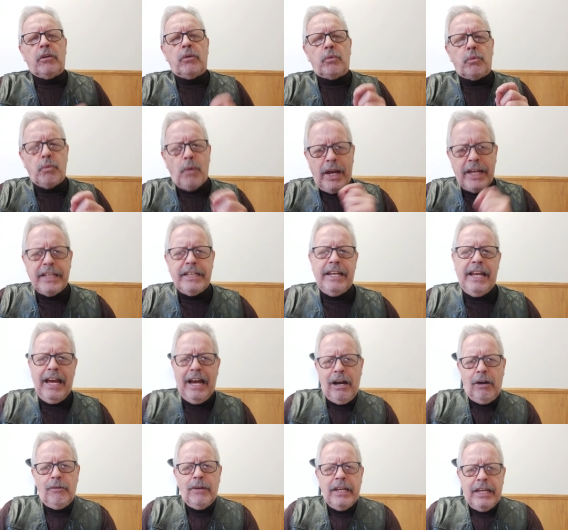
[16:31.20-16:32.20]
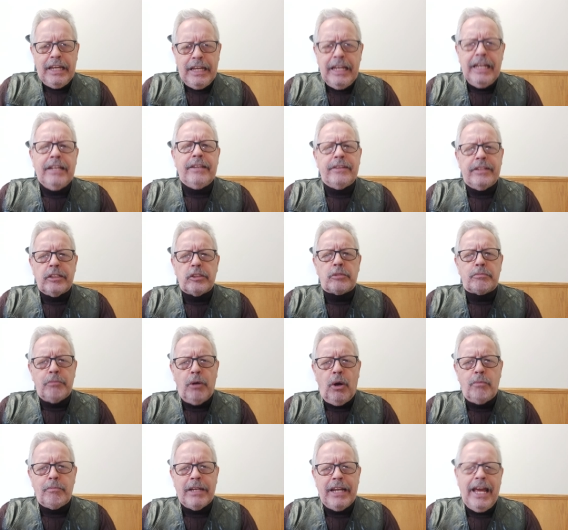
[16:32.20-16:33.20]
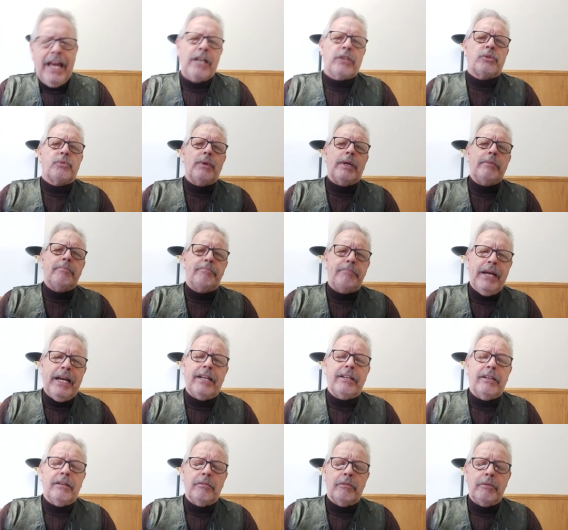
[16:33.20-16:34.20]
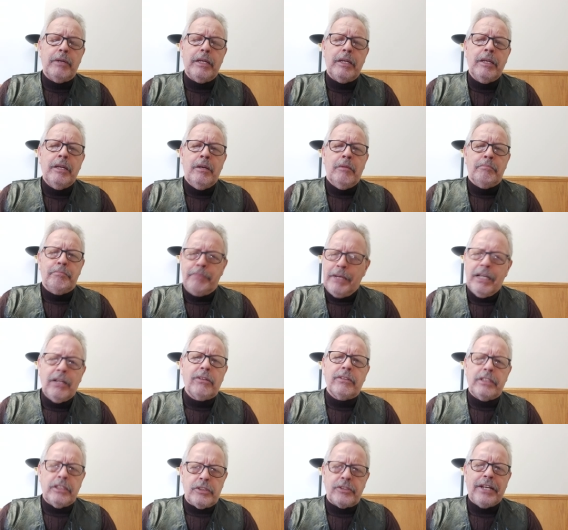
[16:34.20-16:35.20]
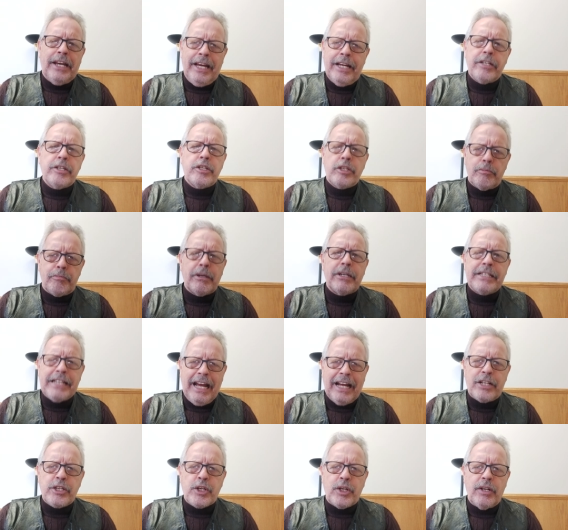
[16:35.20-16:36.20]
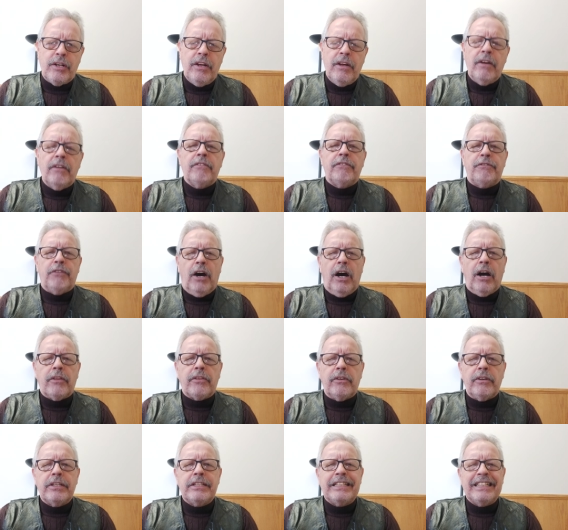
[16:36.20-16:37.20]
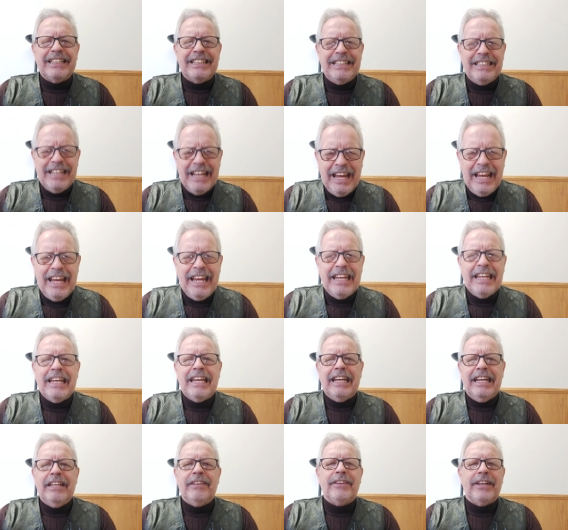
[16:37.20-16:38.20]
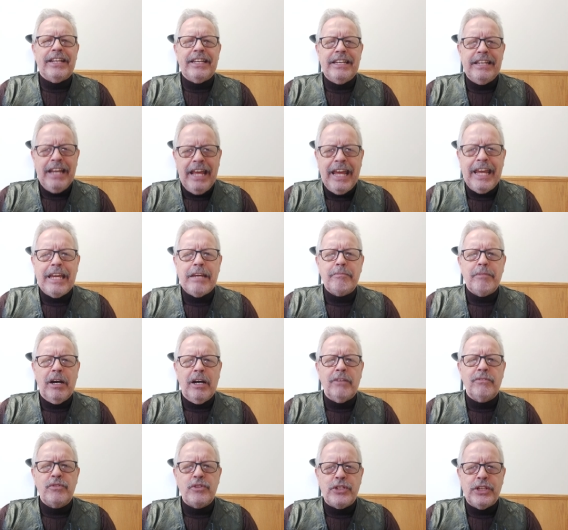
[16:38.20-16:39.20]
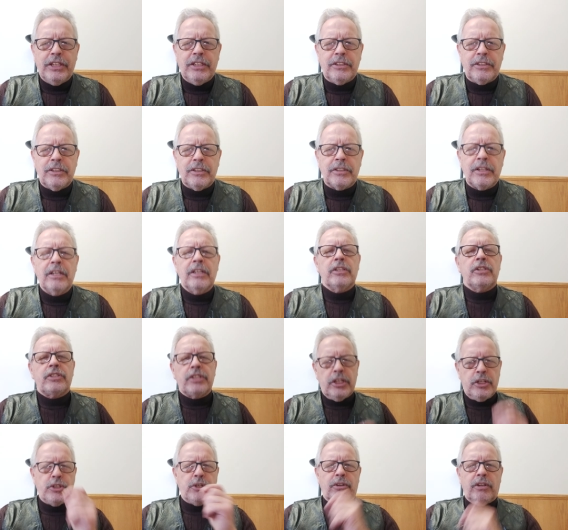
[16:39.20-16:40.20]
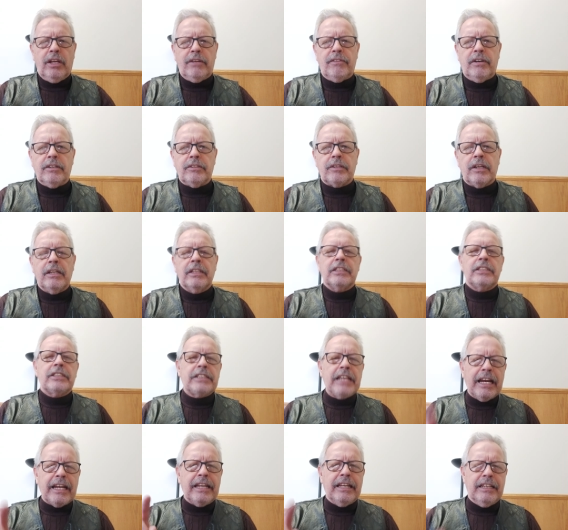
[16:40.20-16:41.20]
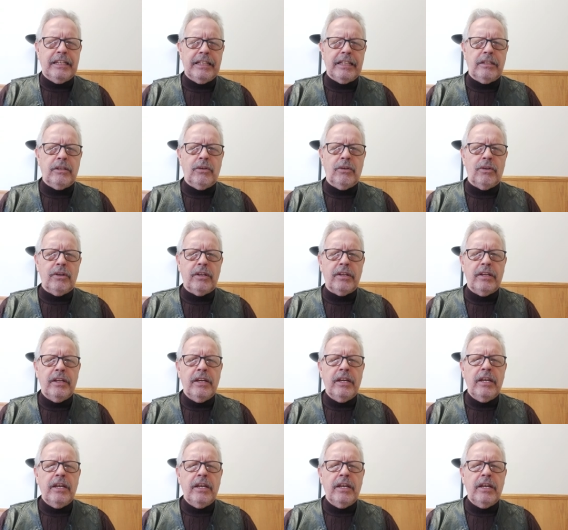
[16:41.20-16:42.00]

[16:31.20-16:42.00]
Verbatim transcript: Right now, in this moment as we bet we build this hedge of protection. Father, today in the name of Jesus, set your love us. Secondly, Lord,